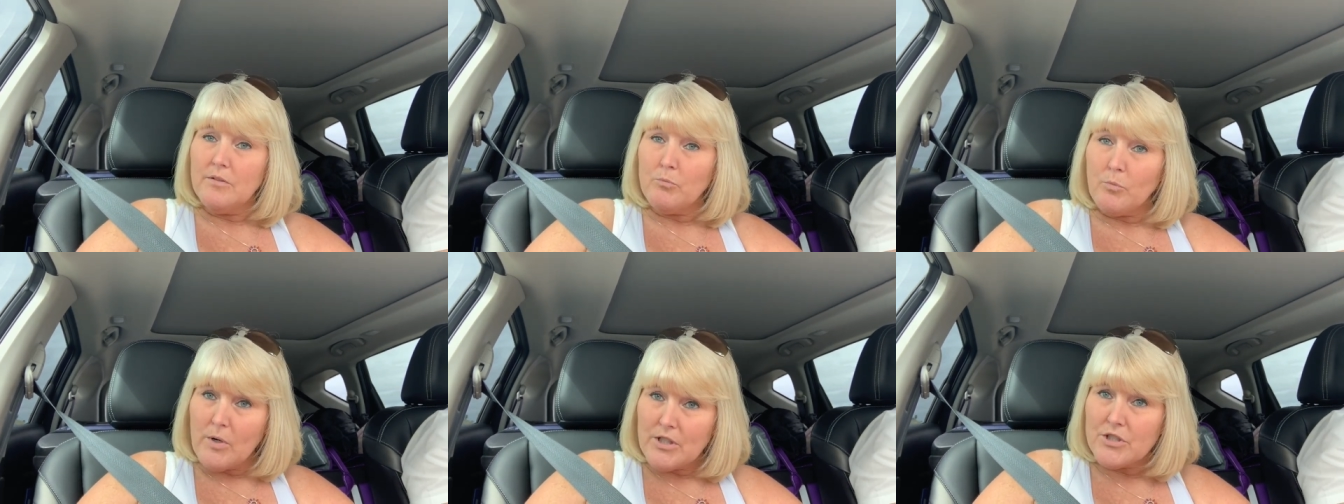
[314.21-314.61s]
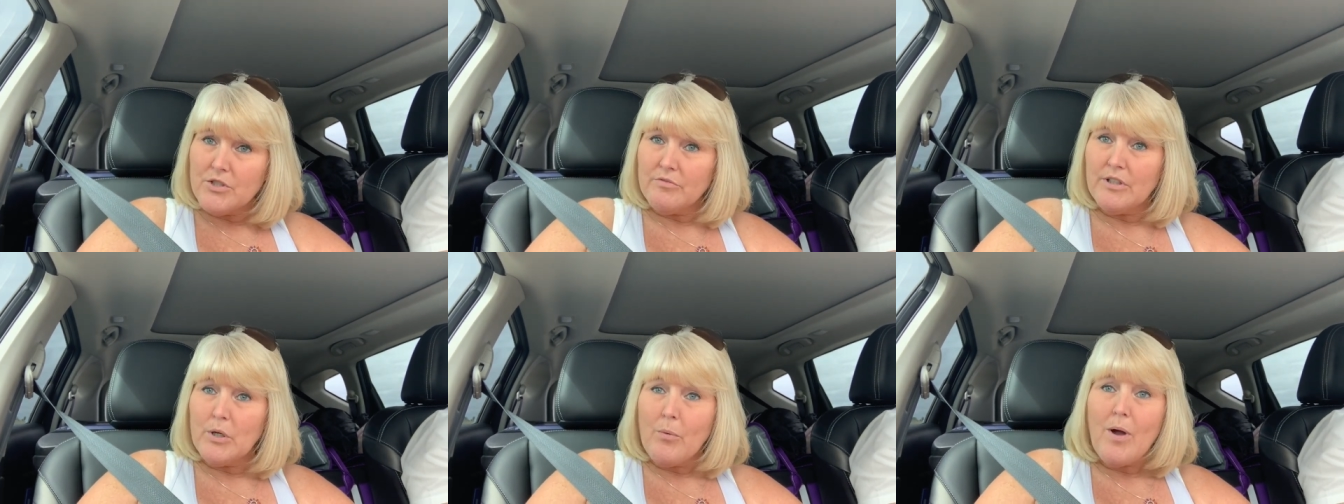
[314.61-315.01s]
what you
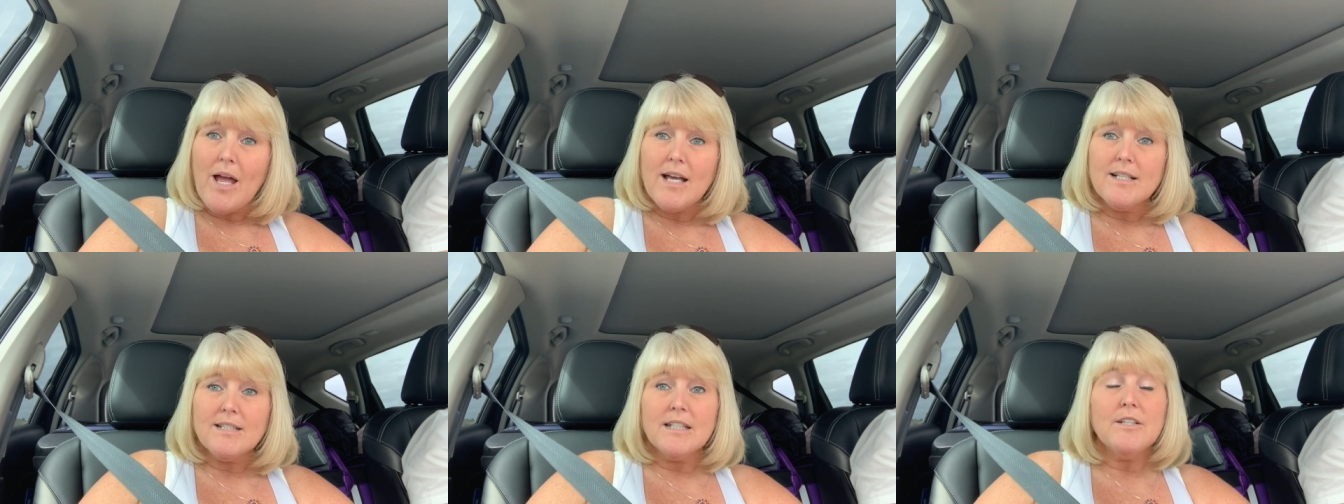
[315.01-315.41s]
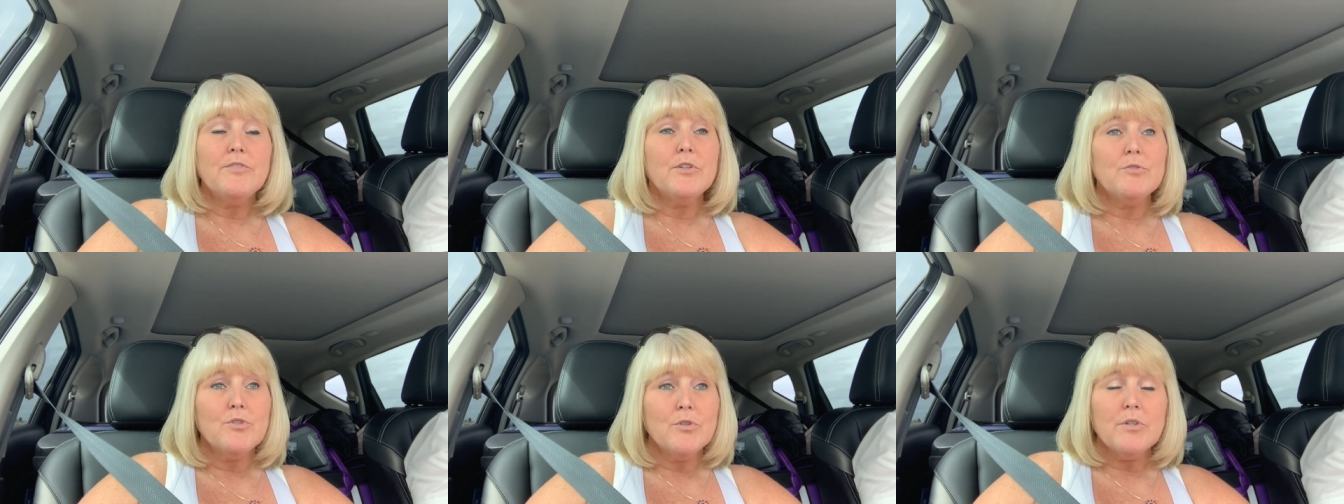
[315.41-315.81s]
request, if
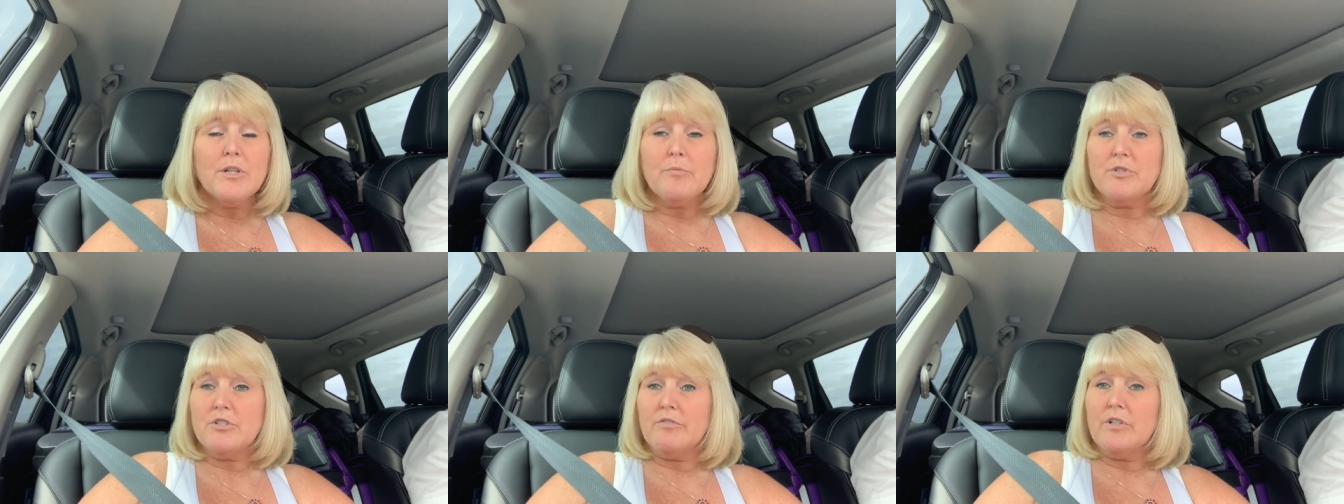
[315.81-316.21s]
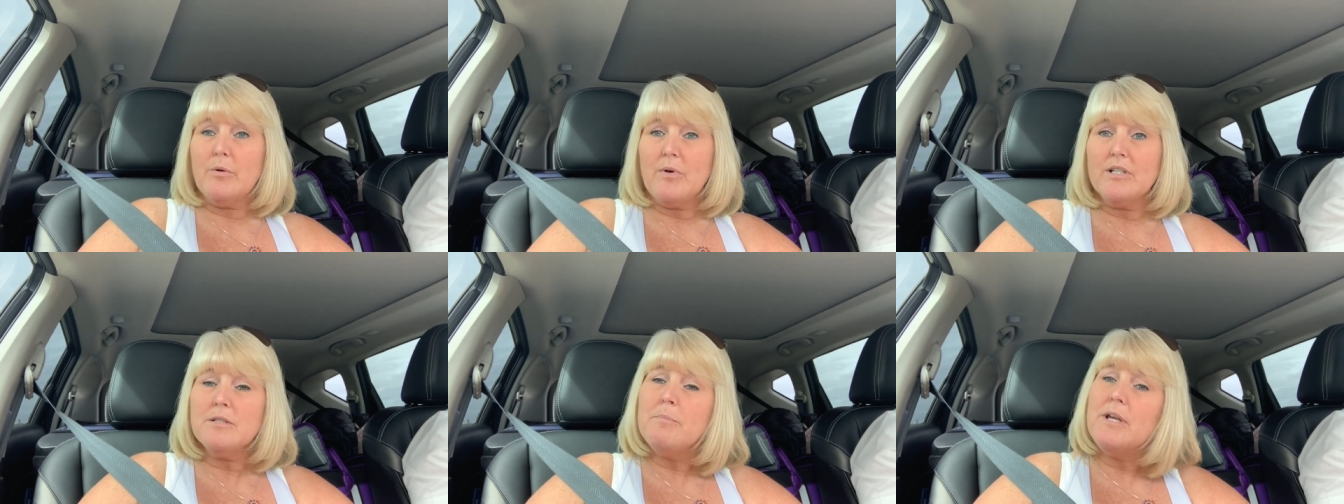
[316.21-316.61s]
you do get what you
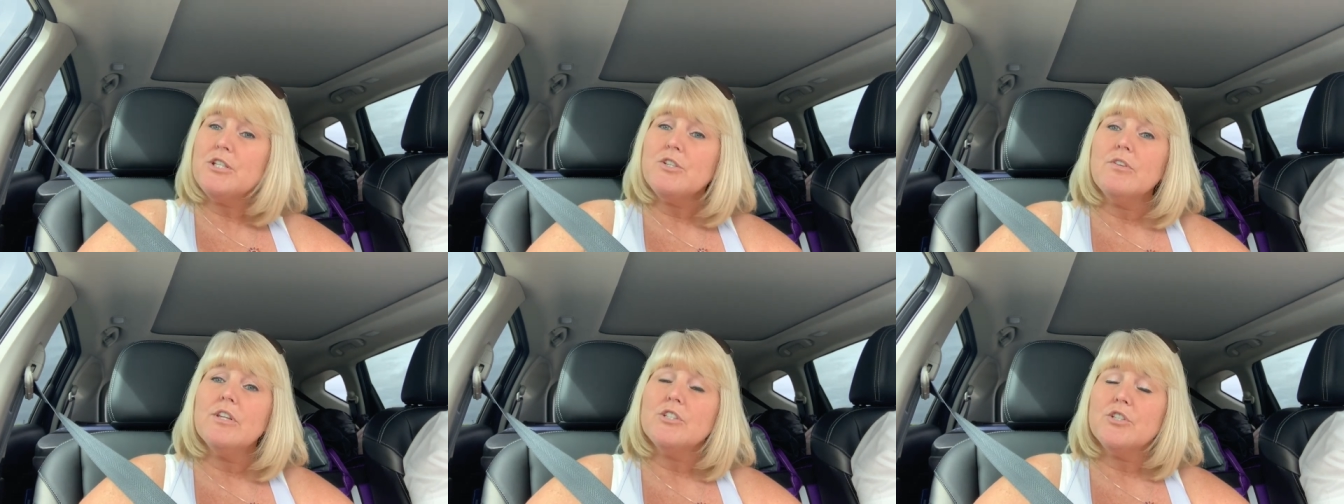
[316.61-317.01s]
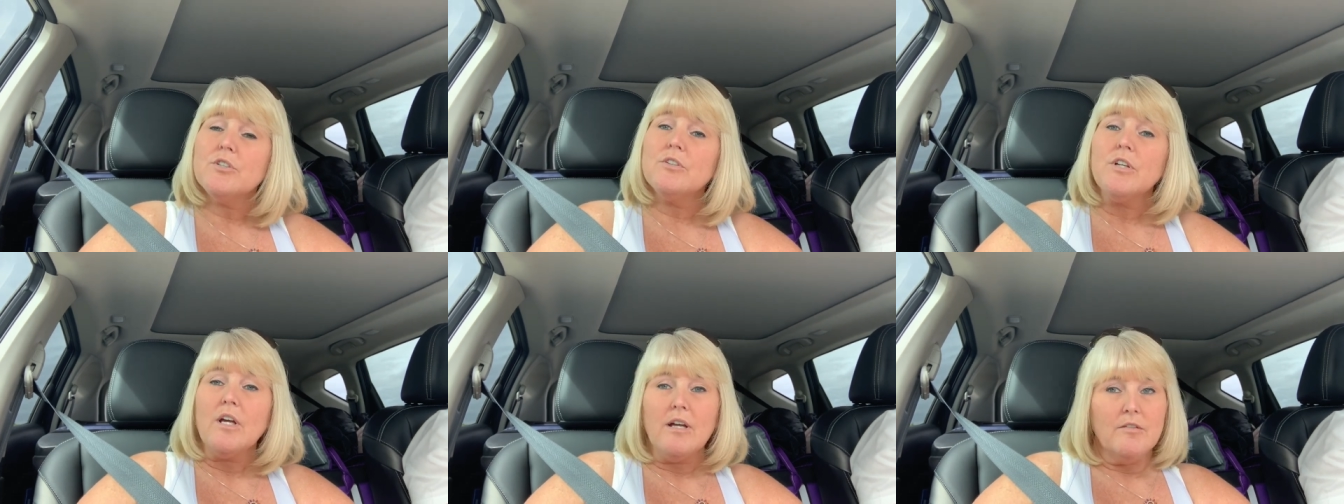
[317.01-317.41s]
request, make sure that
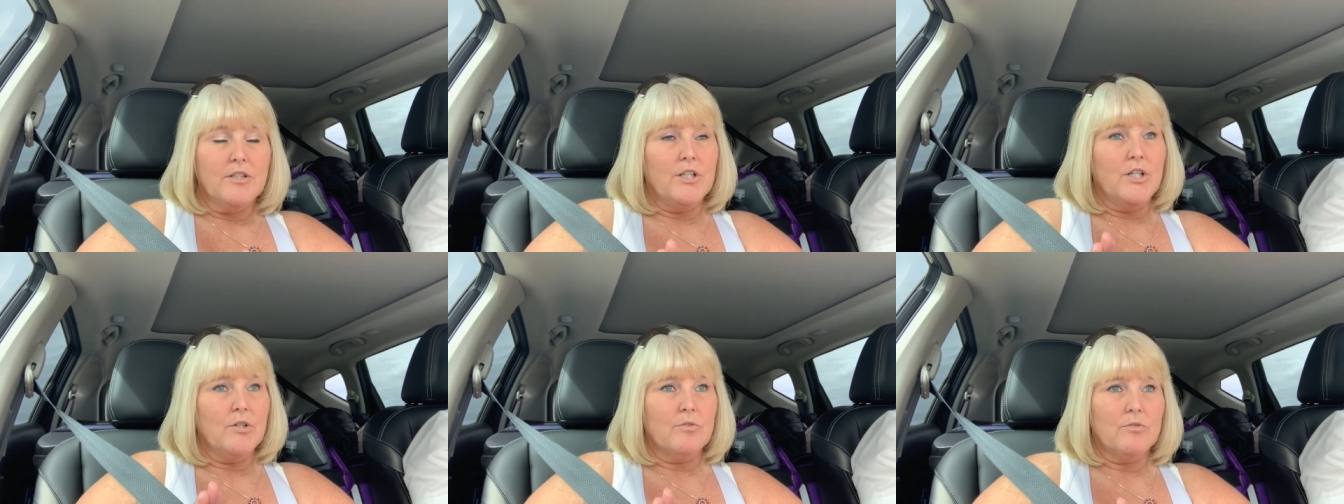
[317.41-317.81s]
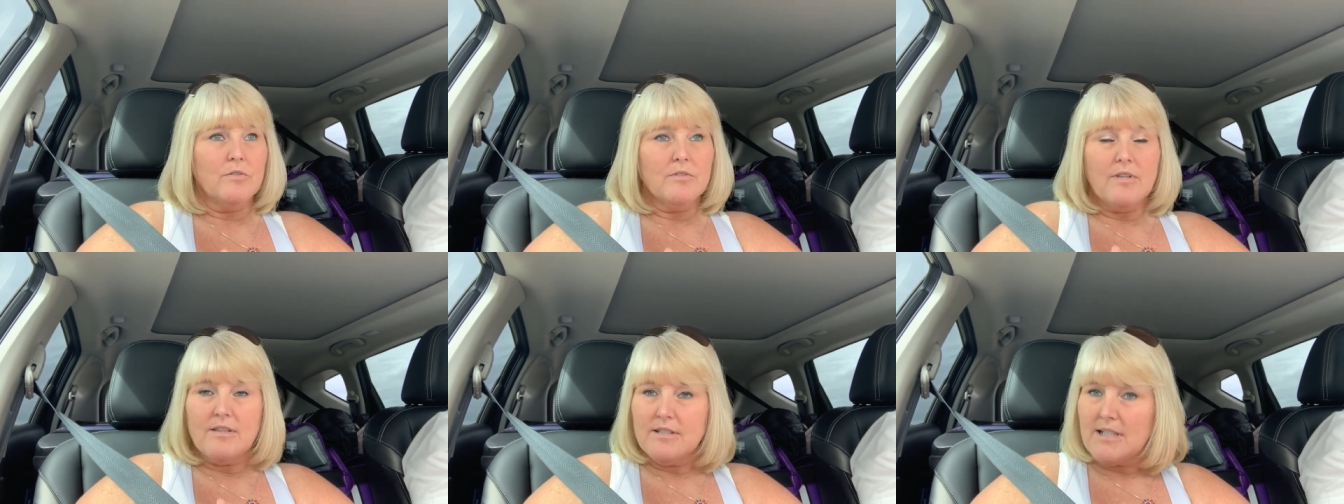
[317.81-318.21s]
you're, you know,
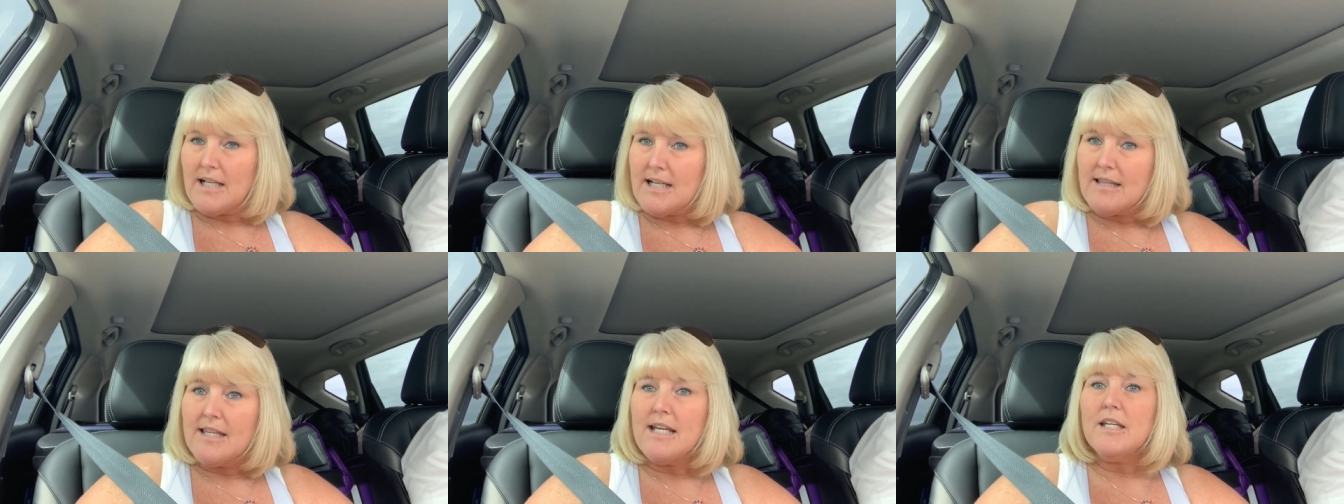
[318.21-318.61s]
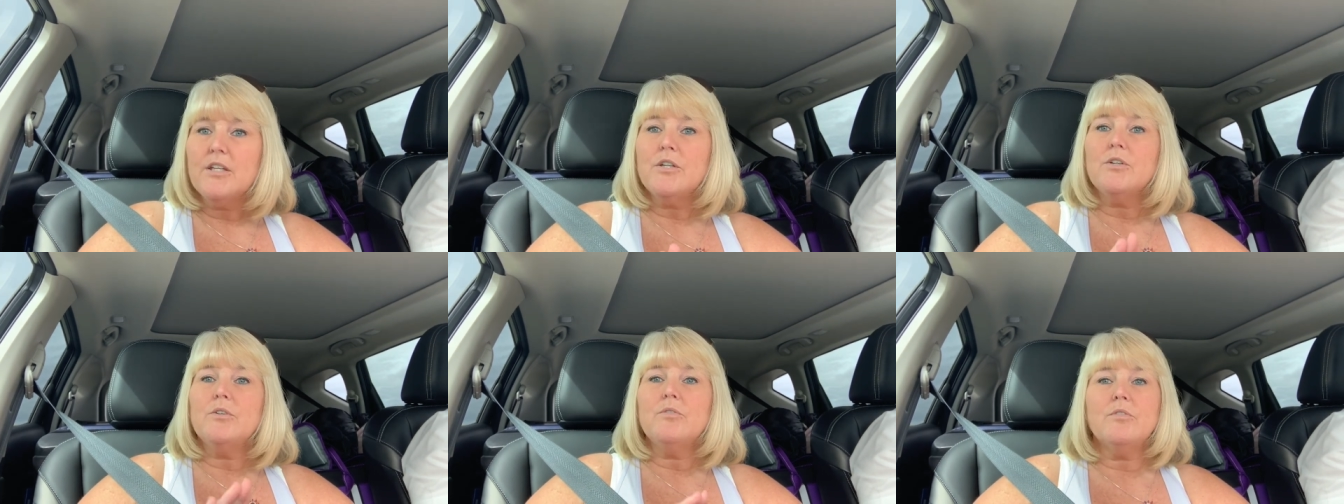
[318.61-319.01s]
saying thank
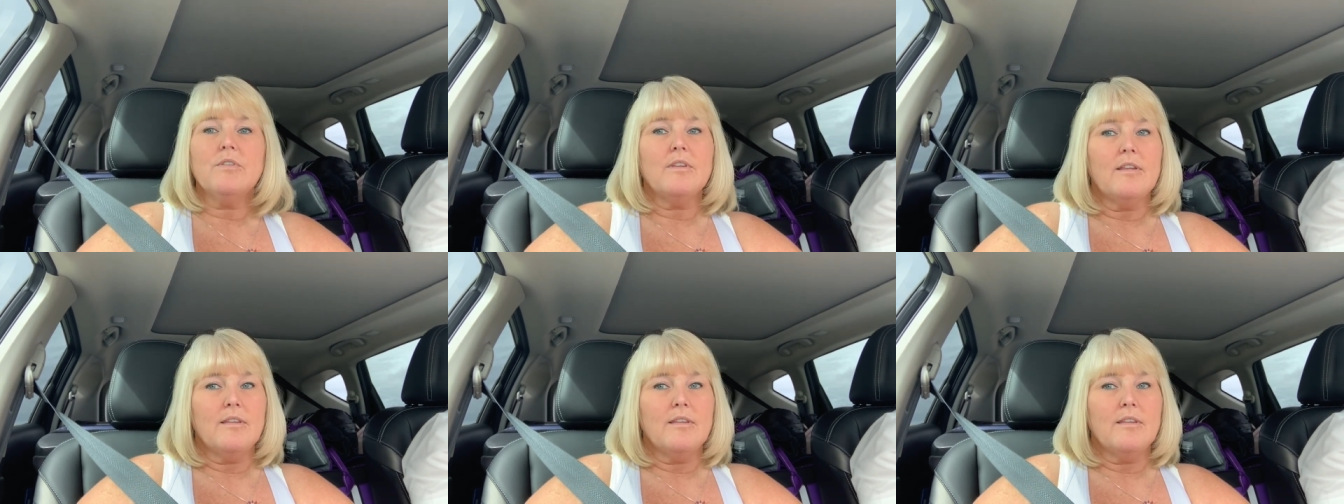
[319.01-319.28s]
you.